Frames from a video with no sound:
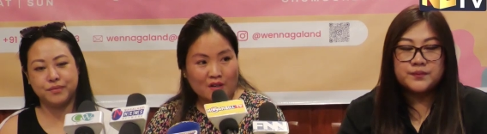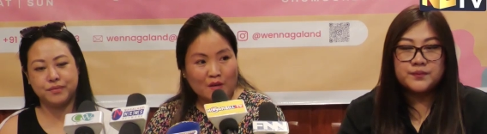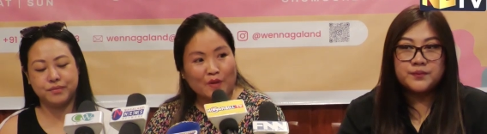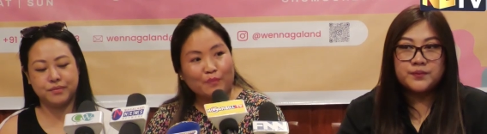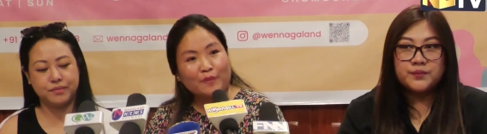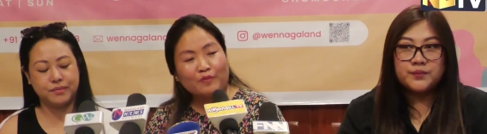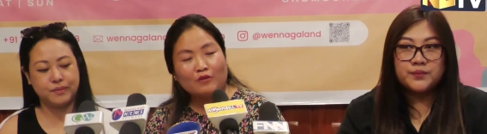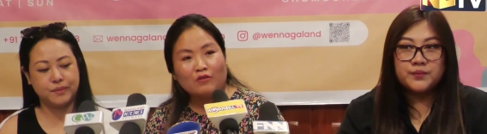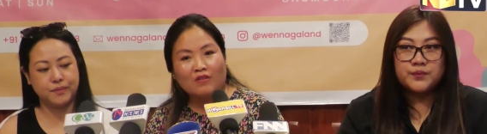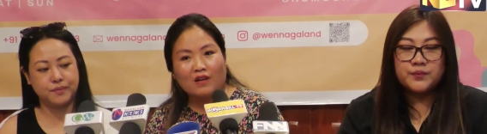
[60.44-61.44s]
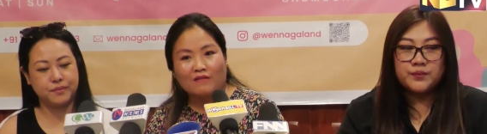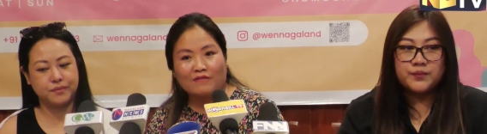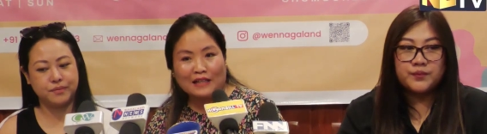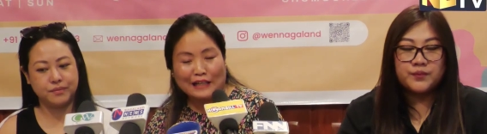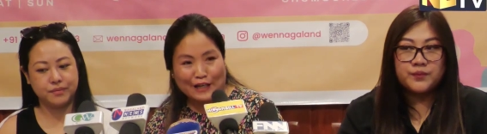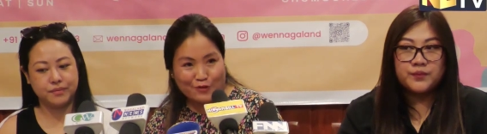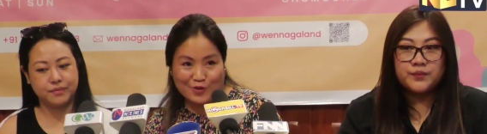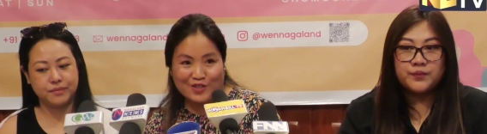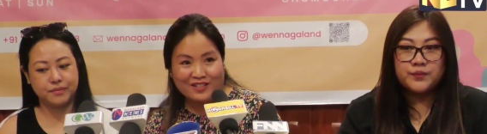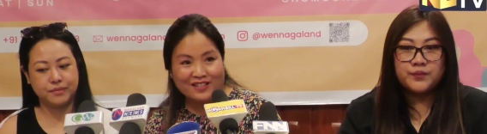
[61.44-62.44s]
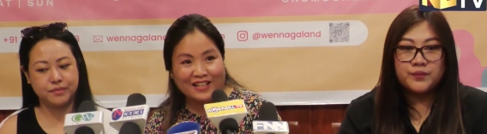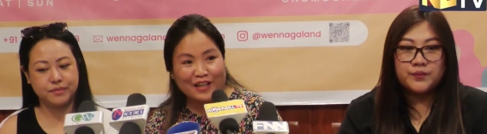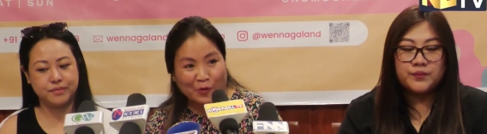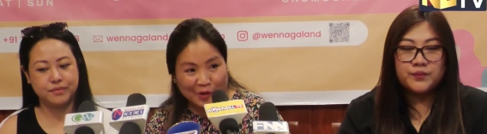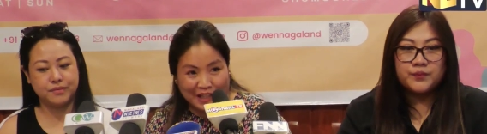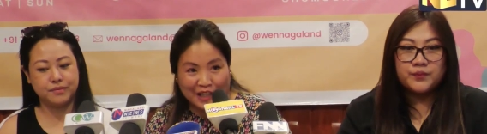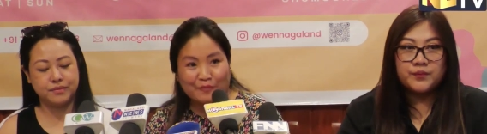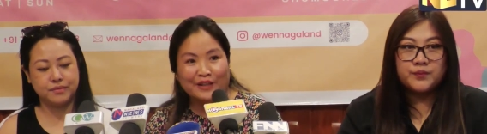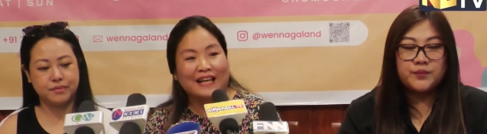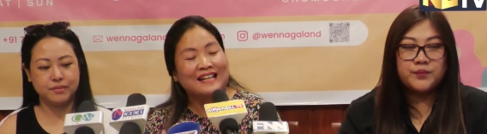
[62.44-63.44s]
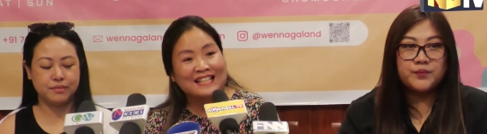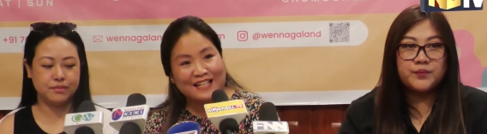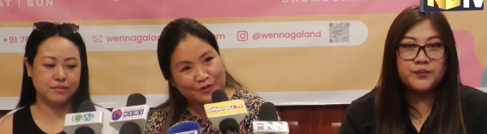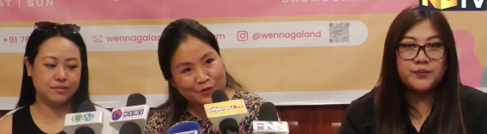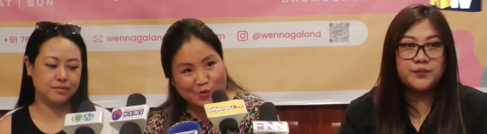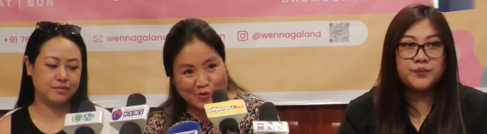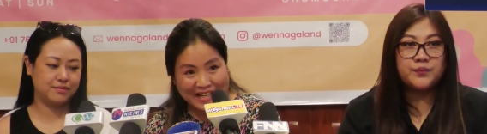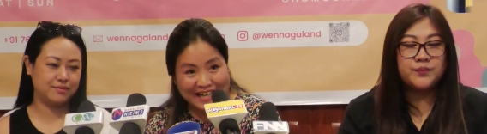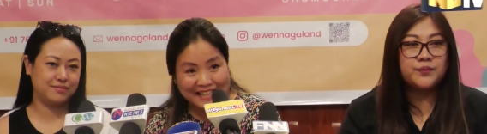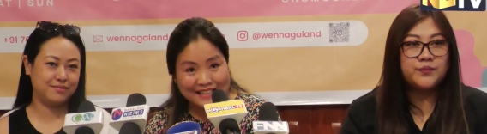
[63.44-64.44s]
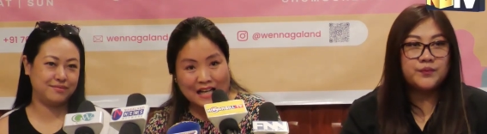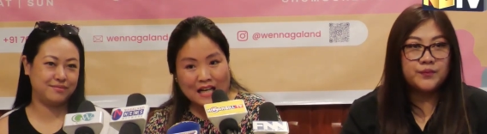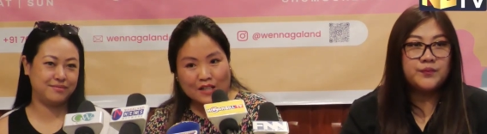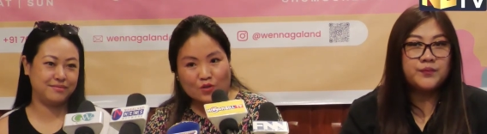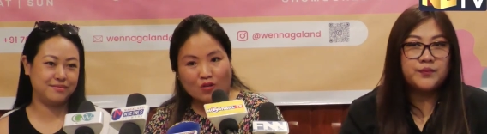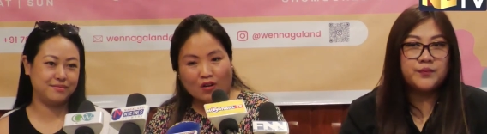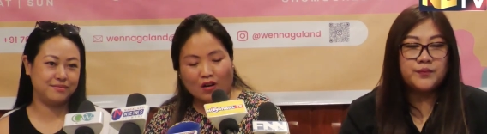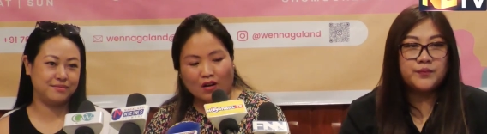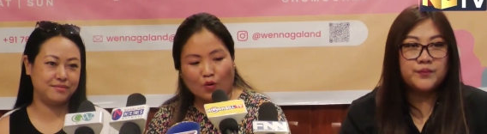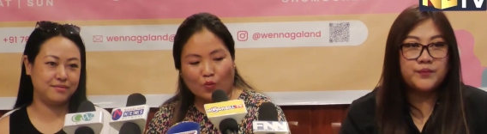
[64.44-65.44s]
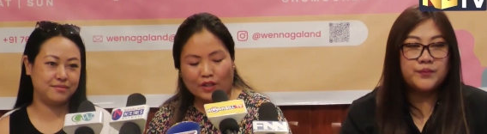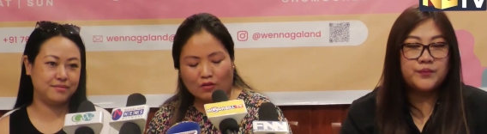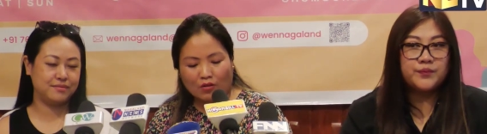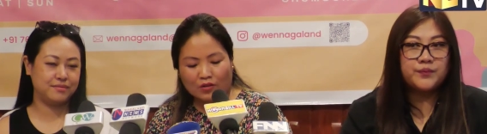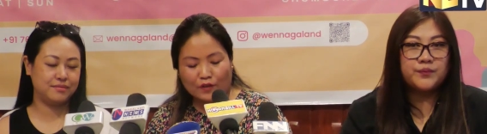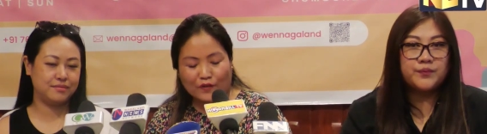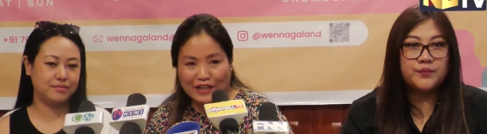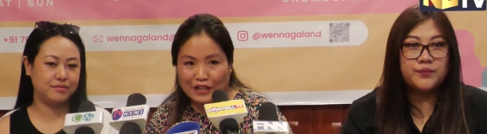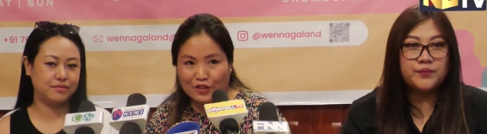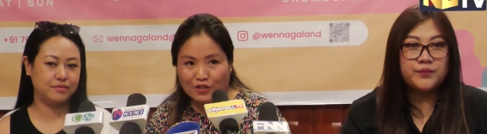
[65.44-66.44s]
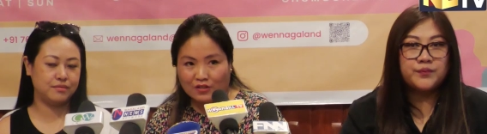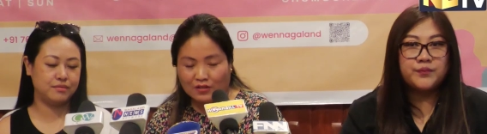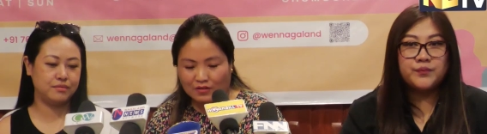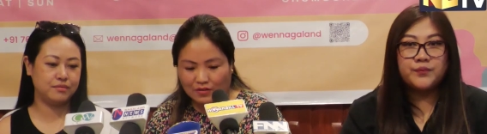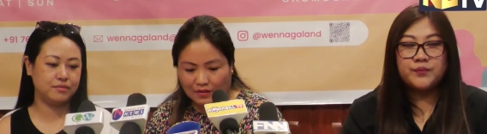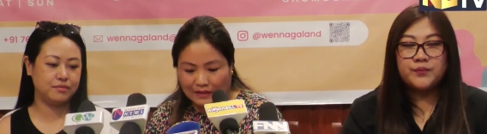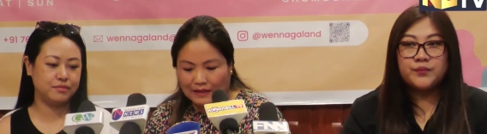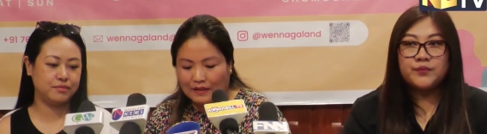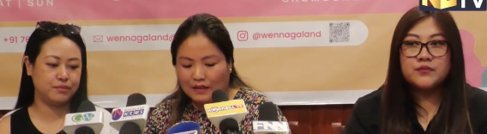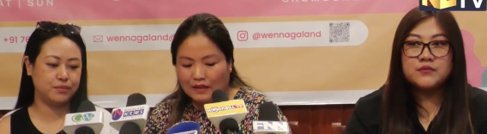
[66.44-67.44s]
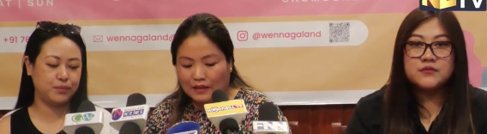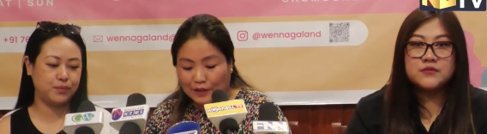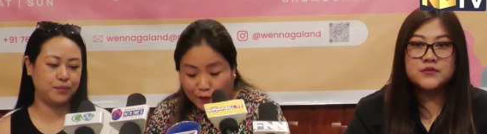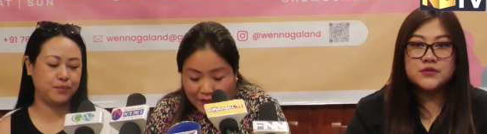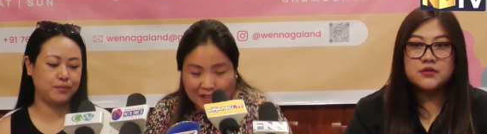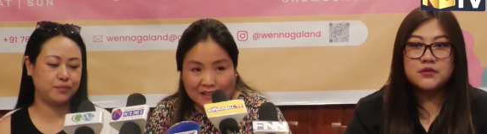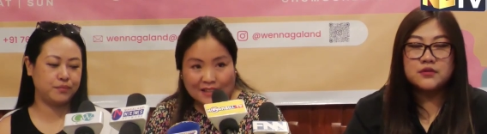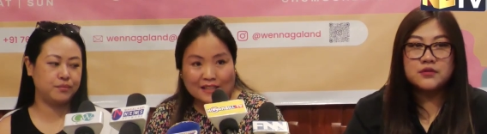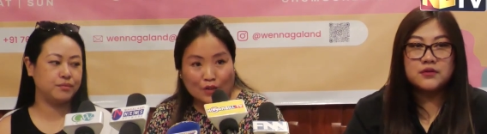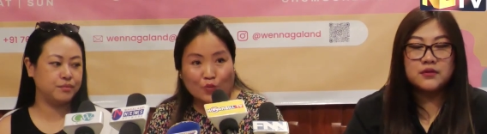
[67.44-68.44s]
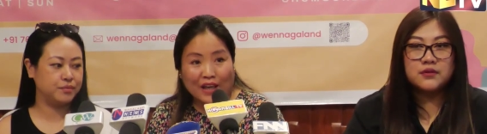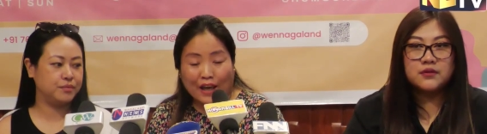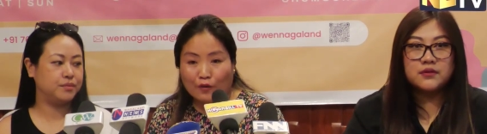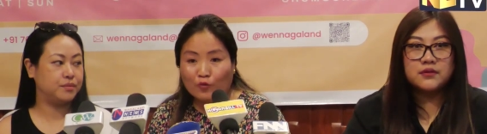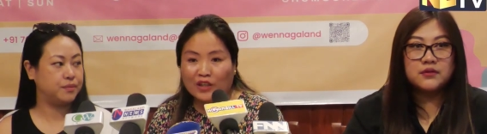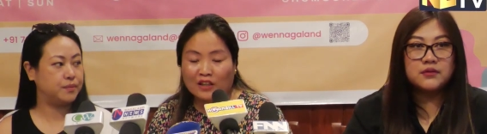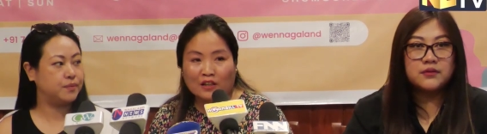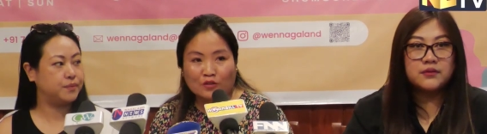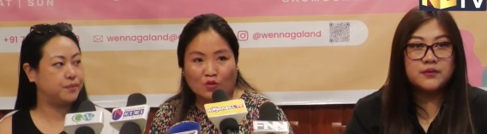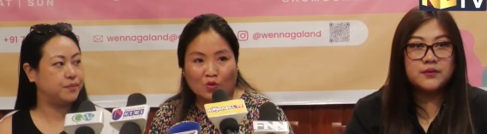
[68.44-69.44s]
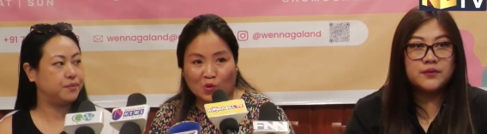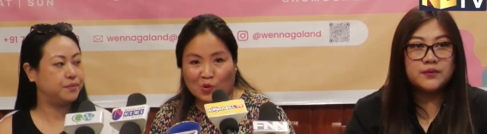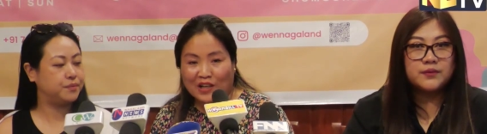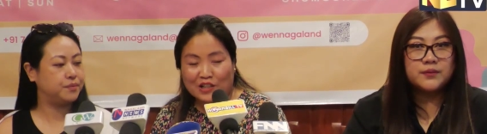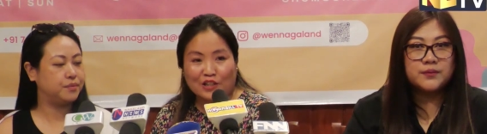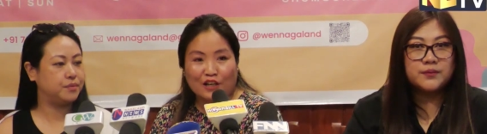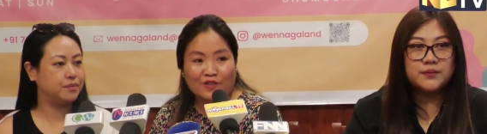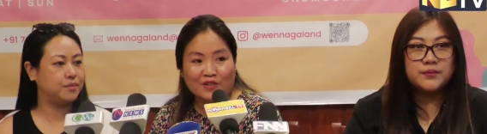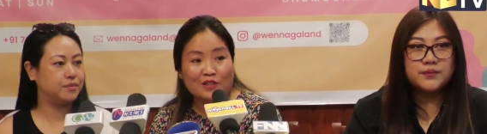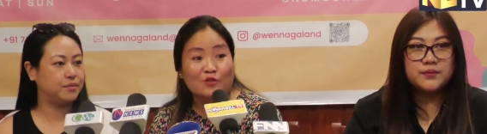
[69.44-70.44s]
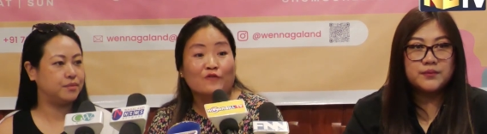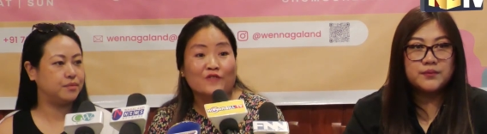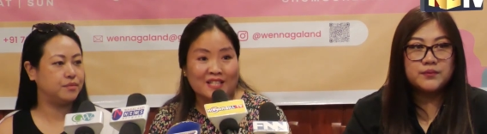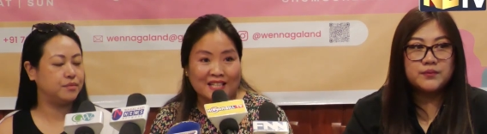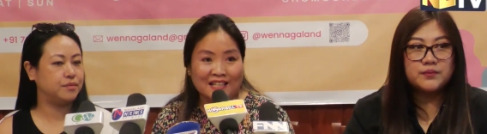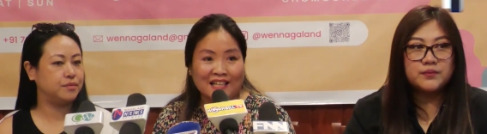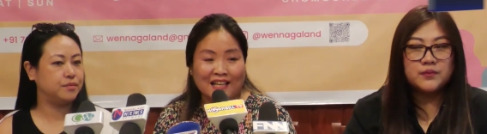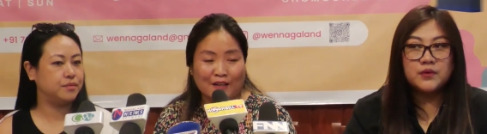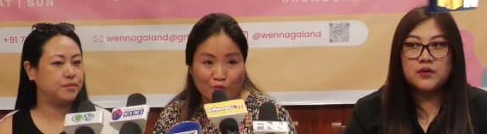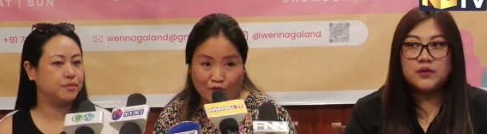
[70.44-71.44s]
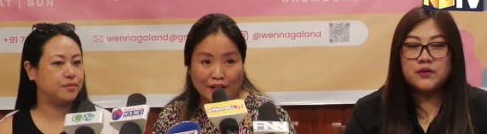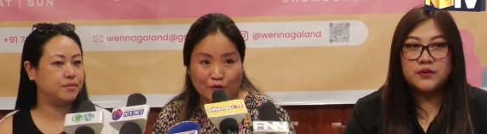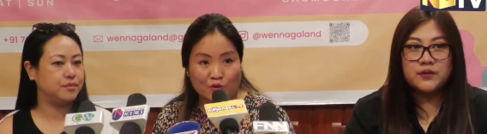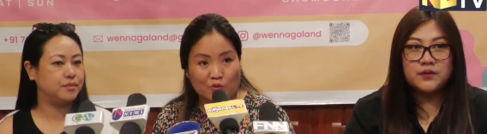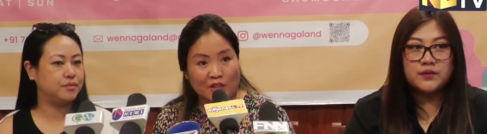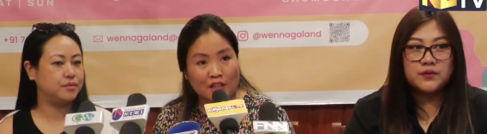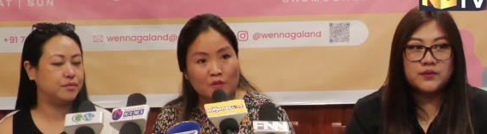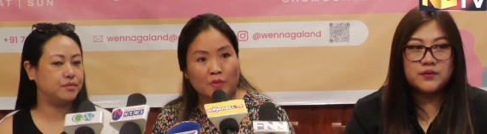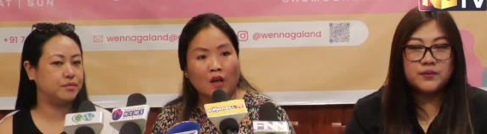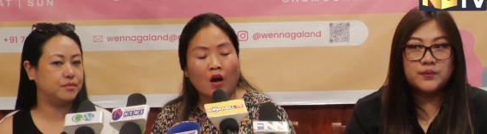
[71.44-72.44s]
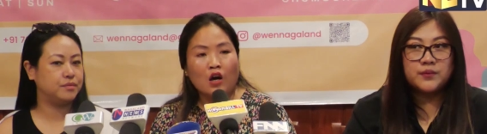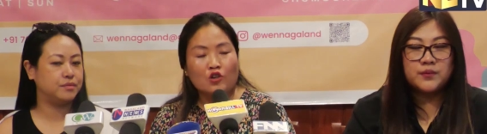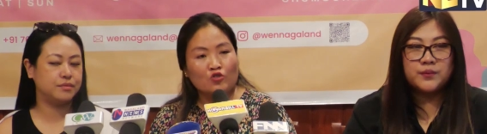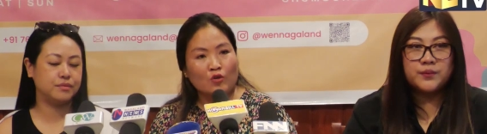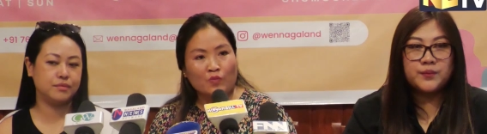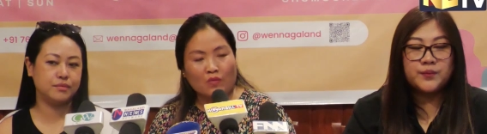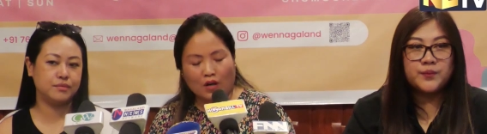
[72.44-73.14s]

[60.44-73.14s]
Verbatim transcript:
Speaker 1: but people who are really interested, they only come and attend those trainings. So uh, with all the financial uh, difficulties that we have, we cannot go to each and every district physically and provide those trainings, but Zoom